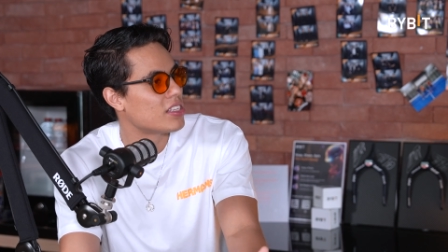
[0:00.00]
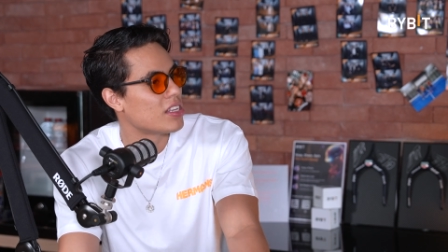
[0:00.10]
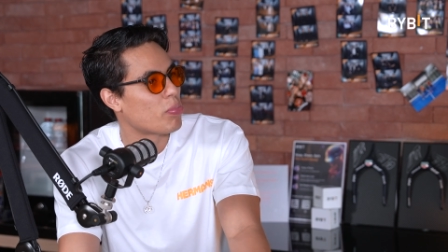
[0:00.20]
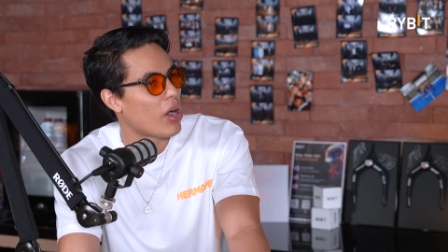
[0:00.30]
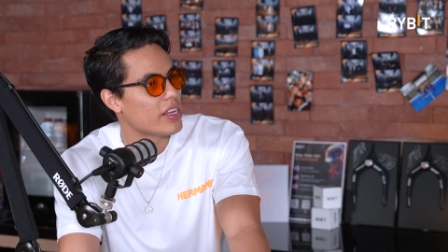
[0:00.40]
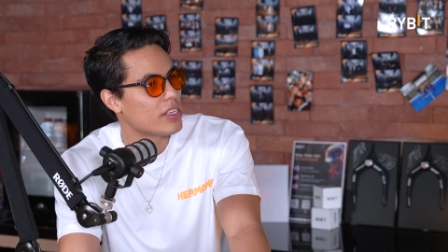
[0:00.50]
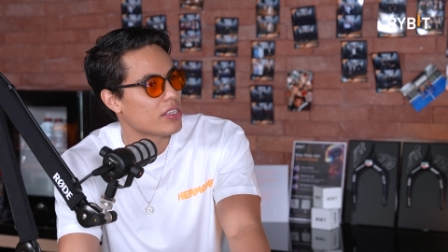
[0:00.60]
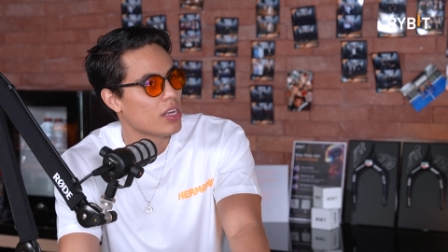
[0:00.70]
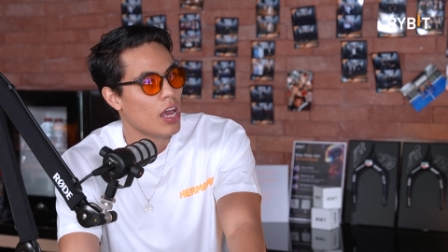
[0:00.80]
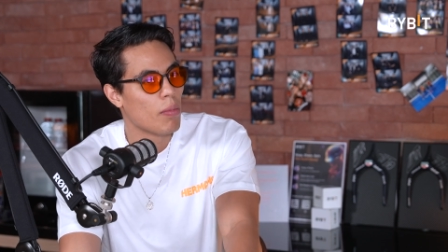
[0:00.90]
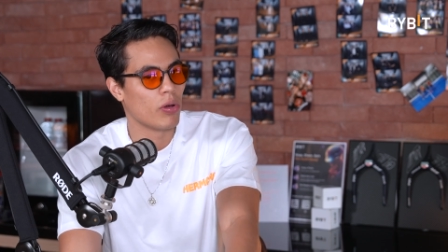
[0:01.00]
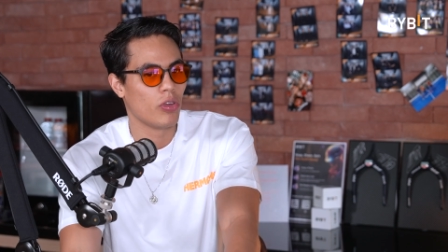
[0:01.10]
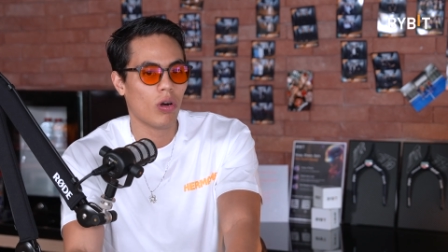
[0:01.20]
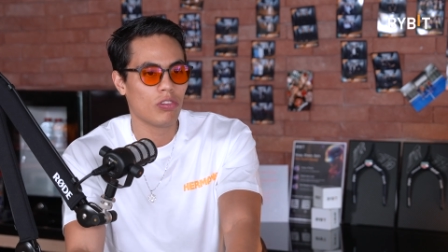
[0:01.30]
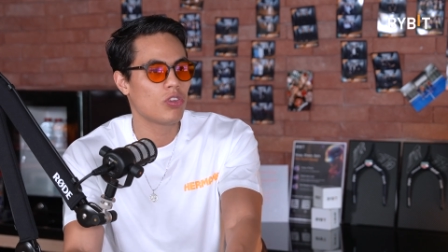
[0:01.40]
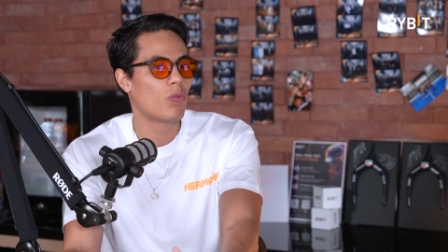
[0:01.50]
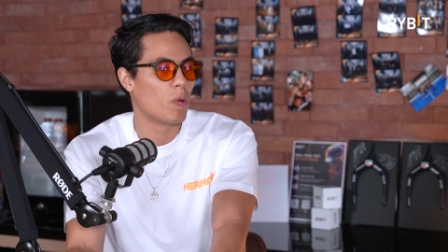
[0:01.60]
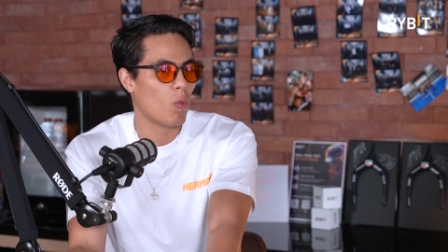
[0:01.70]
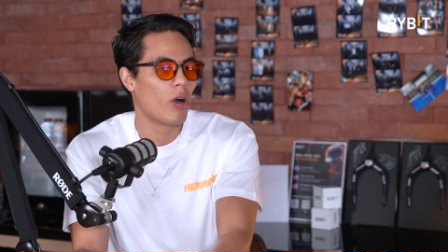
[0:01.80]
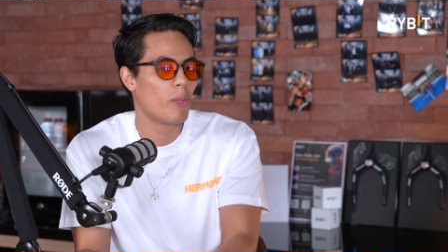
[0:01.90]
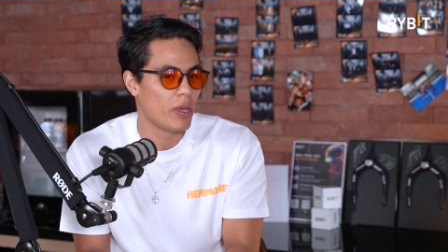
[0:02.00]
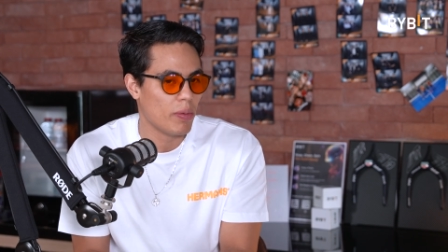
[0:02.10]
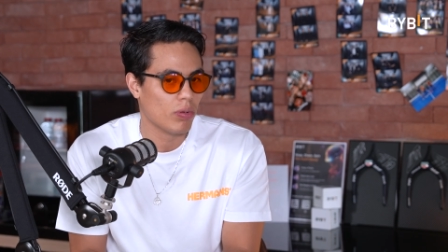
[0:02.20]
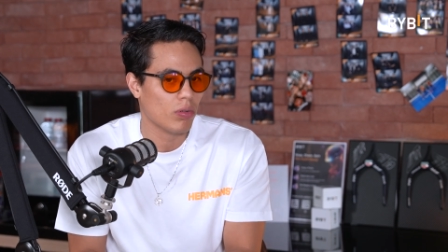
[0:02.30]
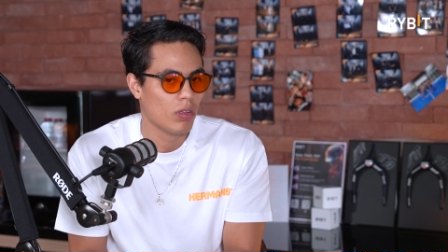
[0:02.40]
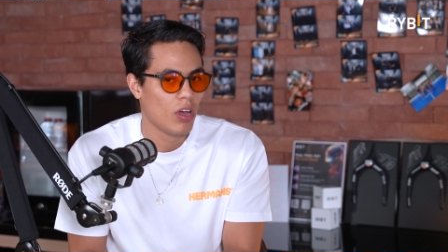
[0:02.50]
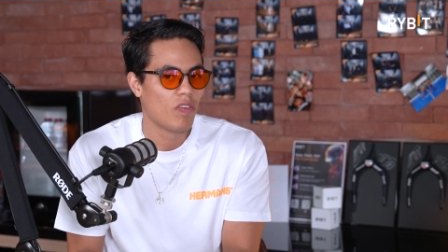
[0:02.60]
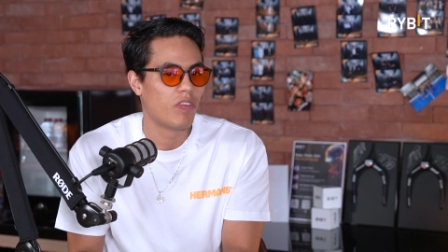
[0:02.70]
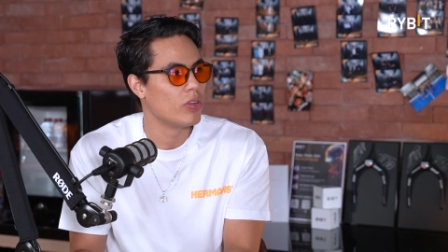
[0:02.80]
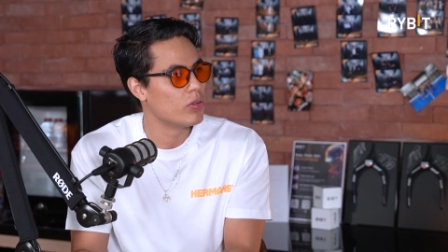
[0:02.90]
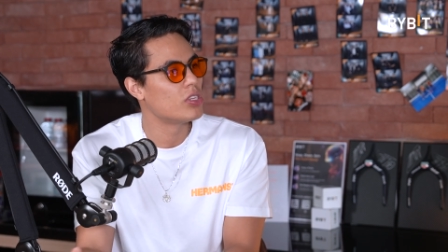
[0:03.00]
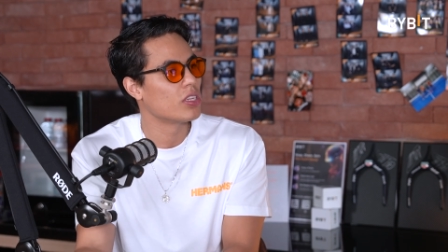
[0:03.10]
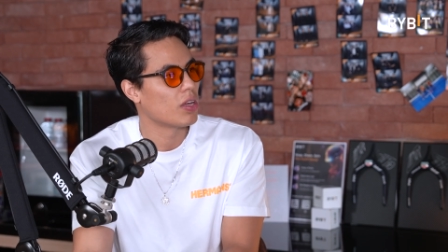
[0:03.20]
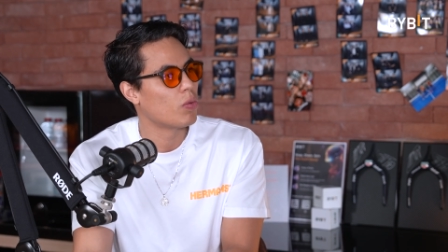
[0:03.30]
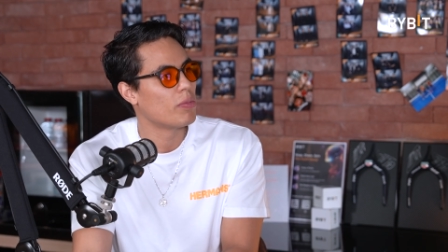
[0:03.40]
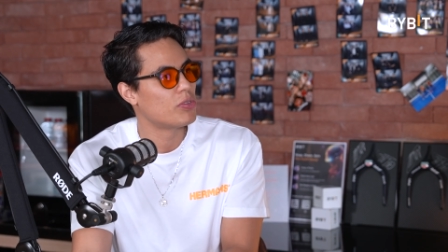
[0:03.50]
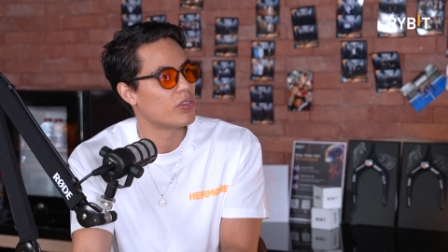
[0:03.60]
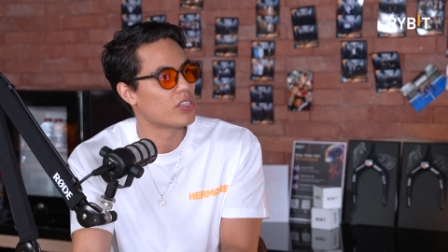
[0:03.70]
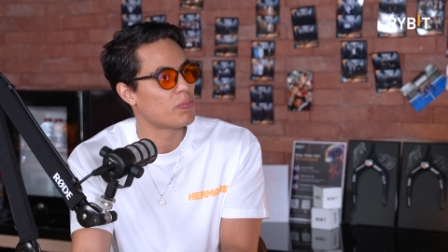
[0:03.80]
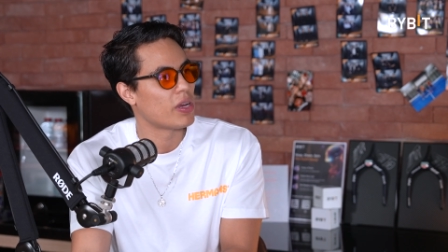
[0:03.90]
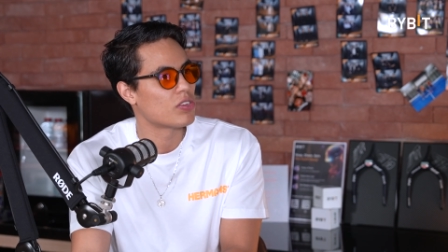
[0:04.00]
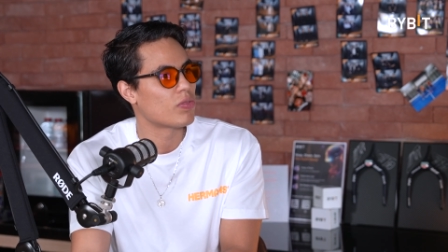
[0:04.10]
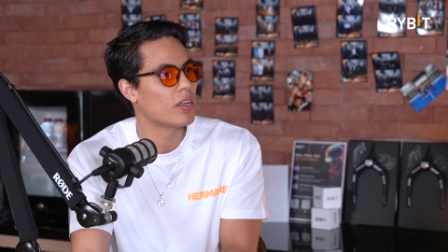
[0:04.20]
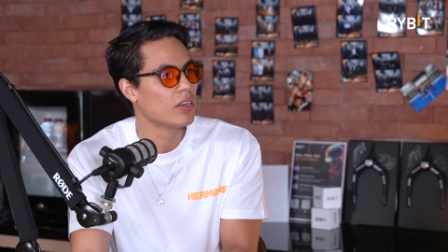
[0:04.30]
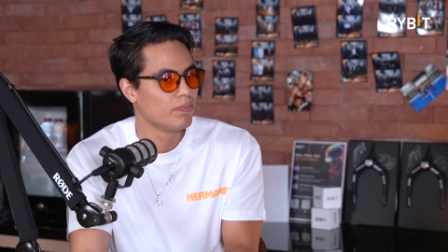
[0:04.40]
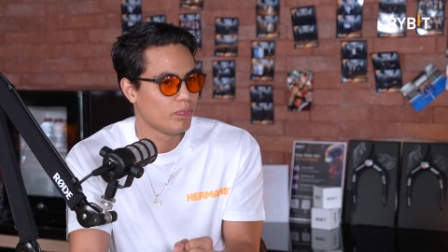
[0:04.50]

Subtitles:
it's the prizes, but you also reward people for using the Web3 space, right?